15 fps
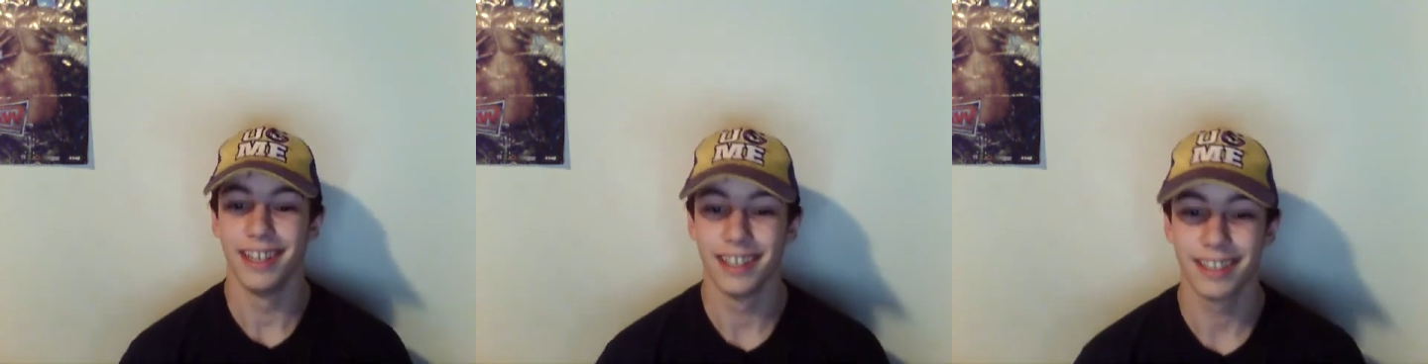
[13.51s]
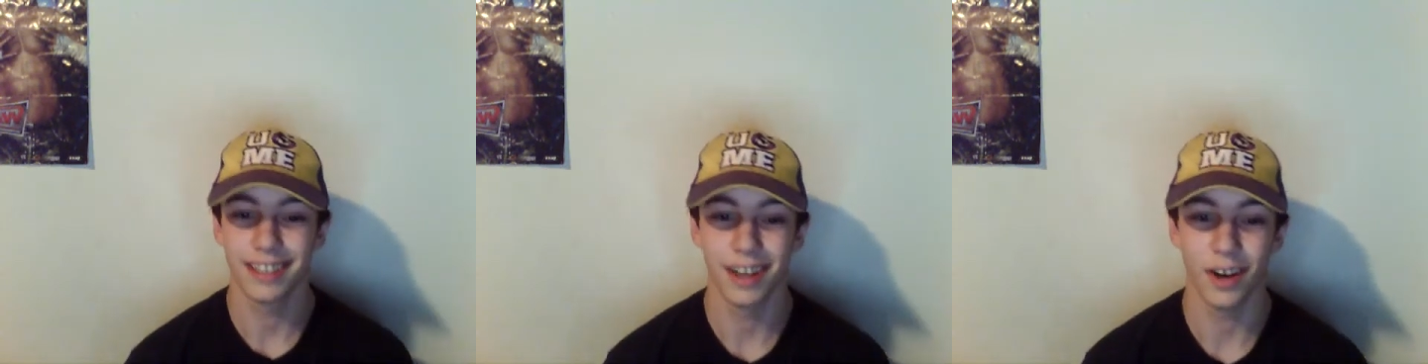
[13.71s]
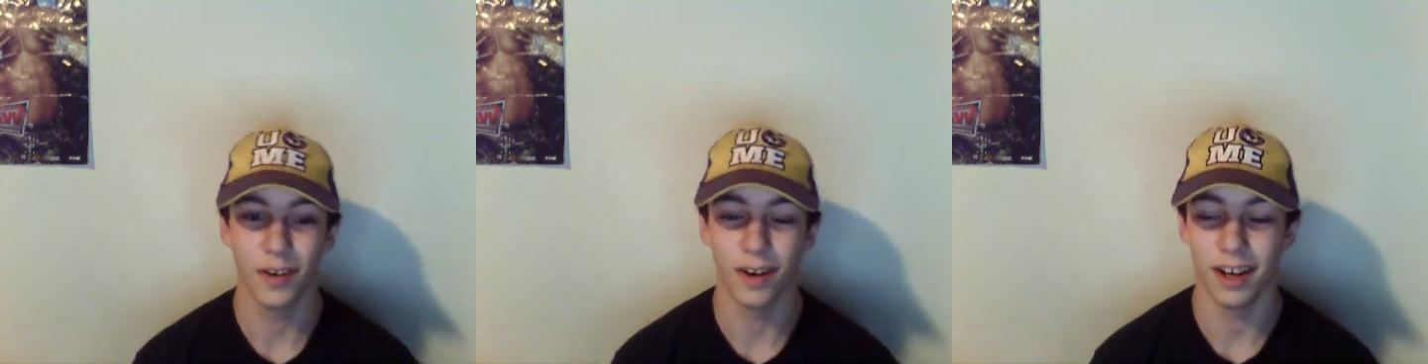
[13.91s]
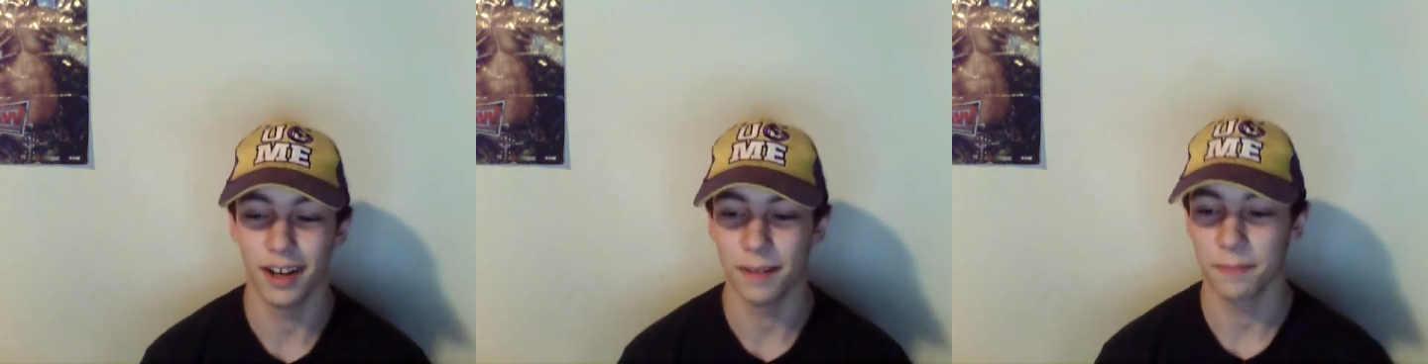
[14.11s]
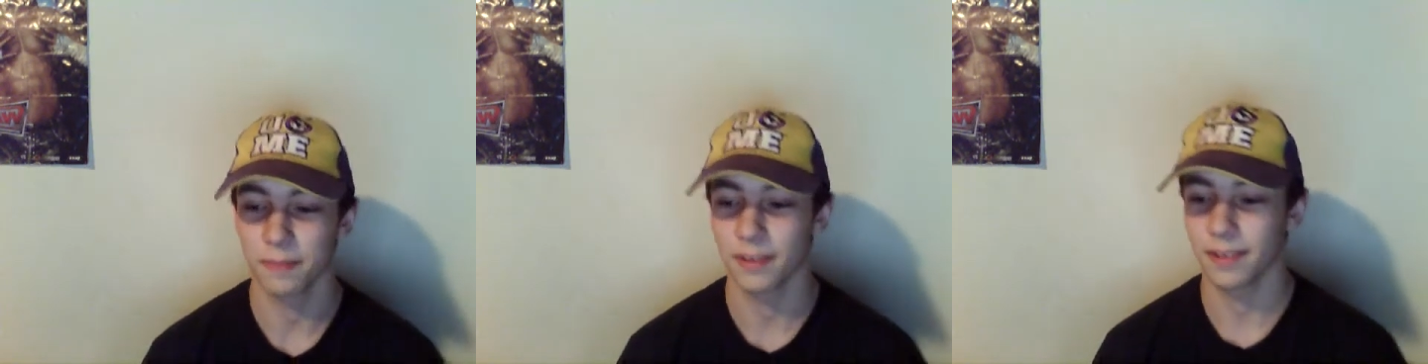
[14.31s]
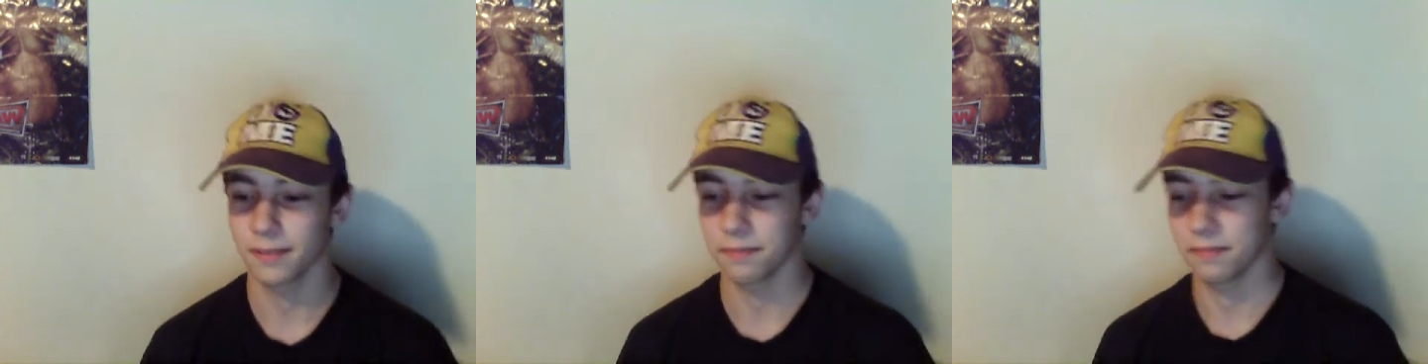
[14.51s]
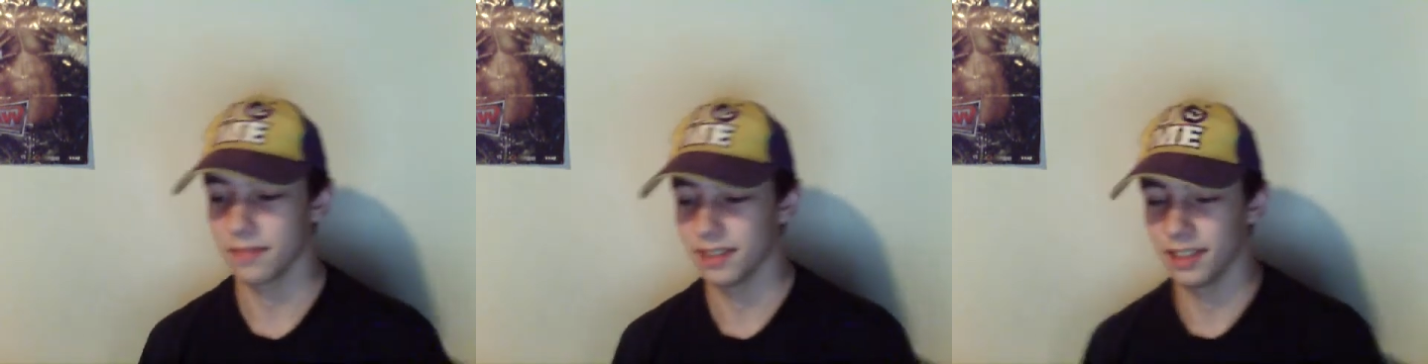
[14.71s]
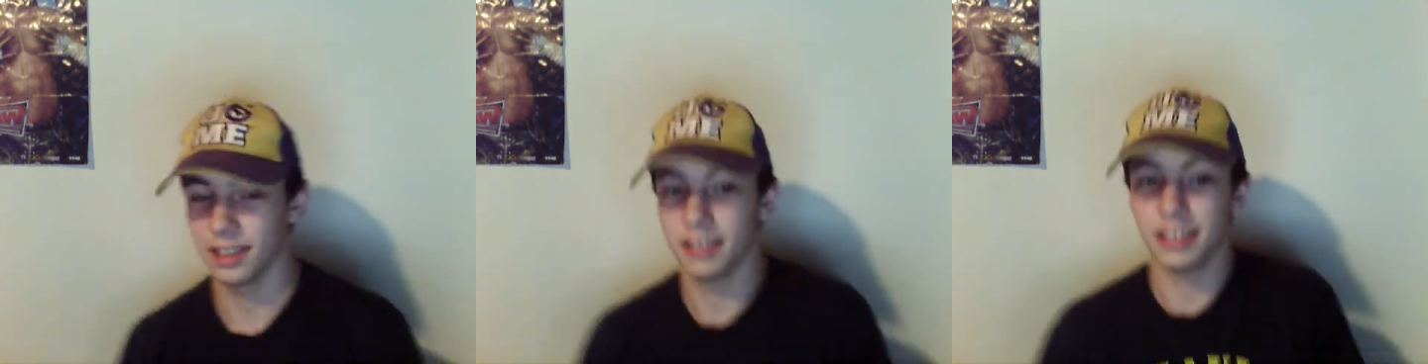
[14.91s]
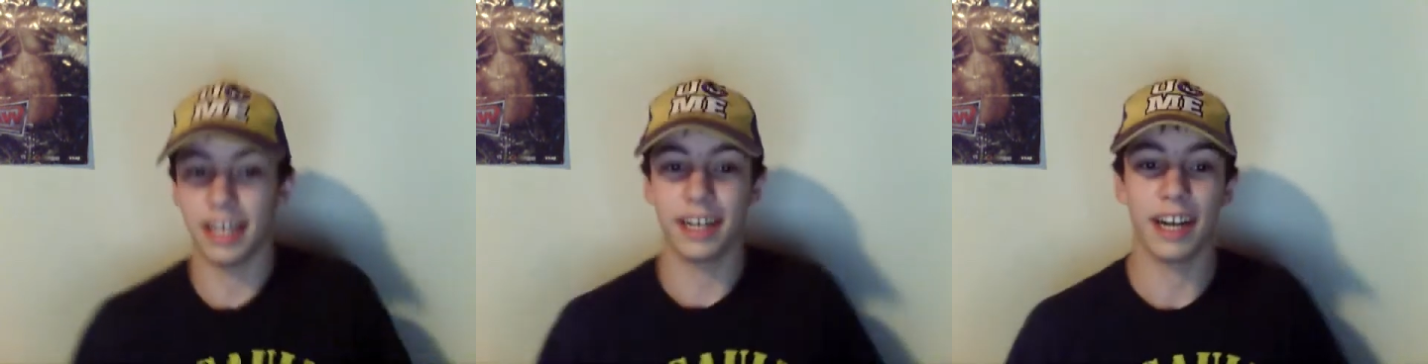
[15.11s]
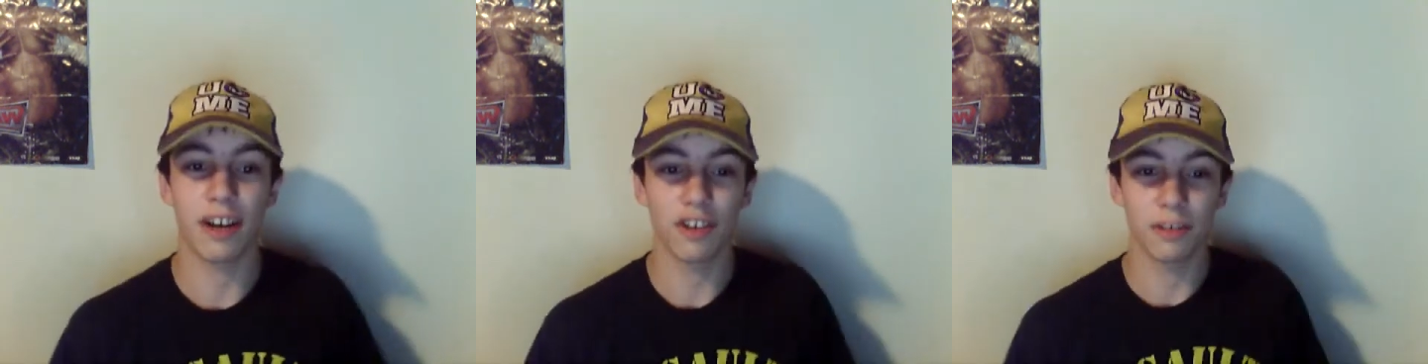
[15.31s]
So, uh, they're
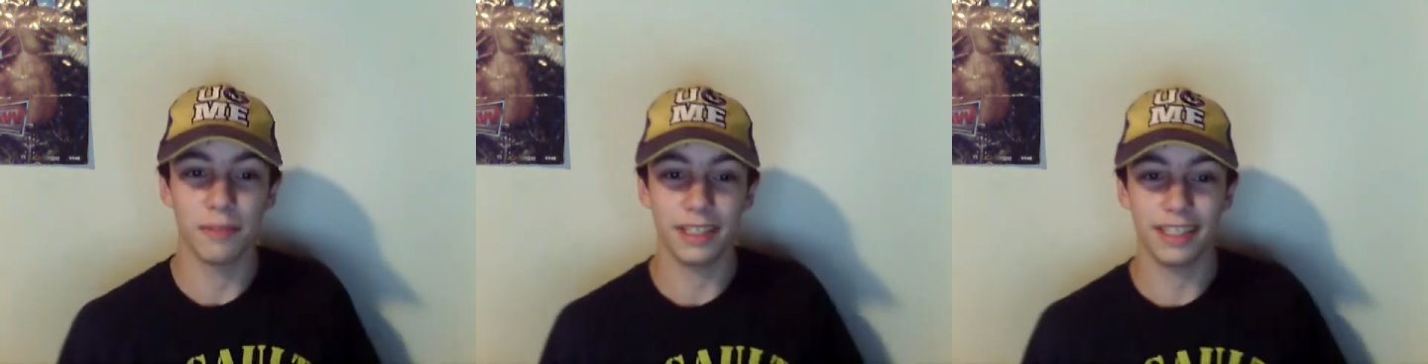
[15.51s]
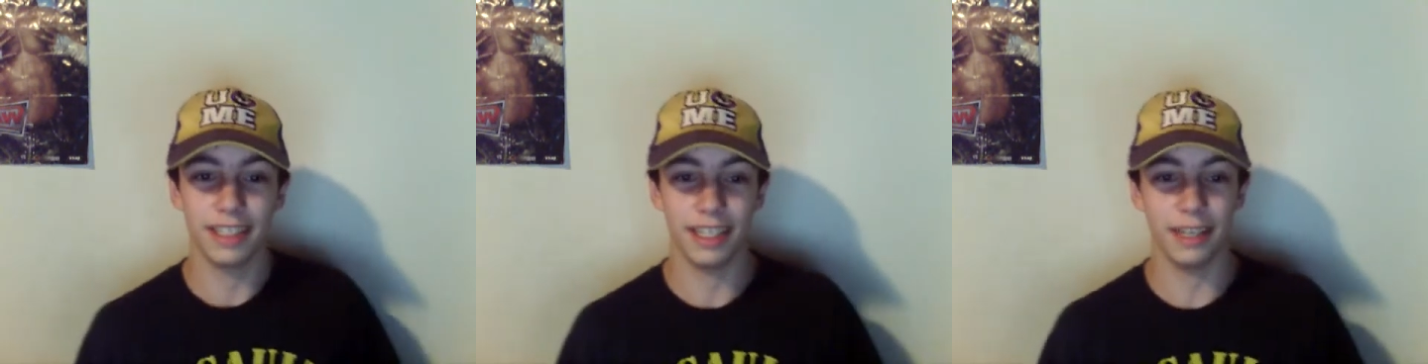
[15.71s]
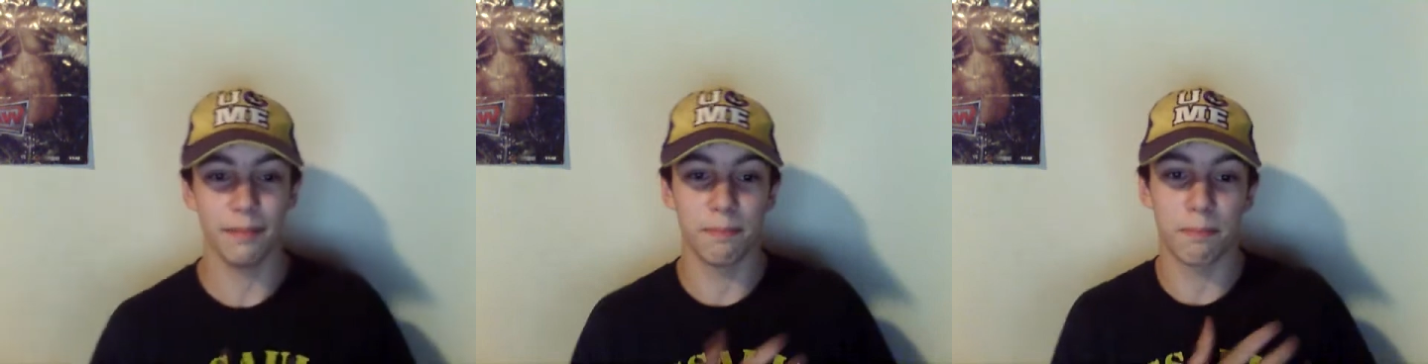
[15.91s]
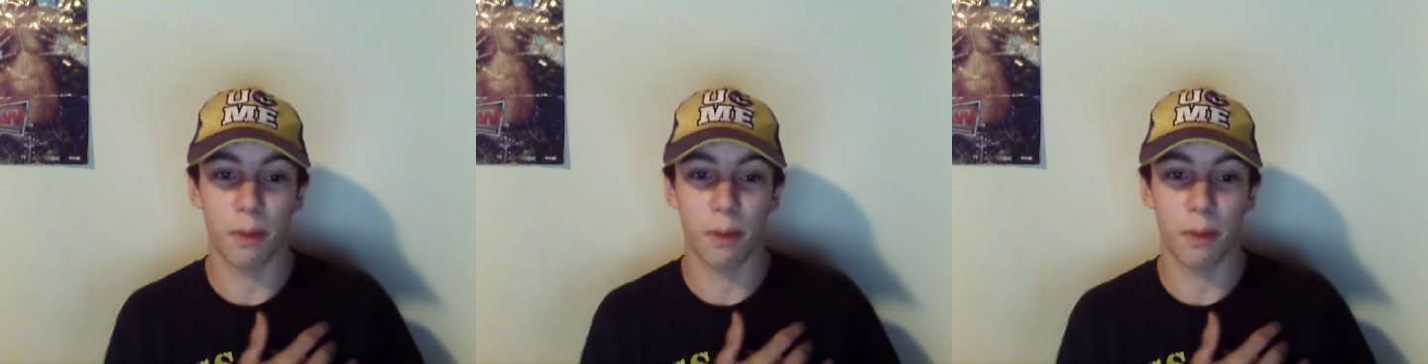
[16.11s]
not going to be seeing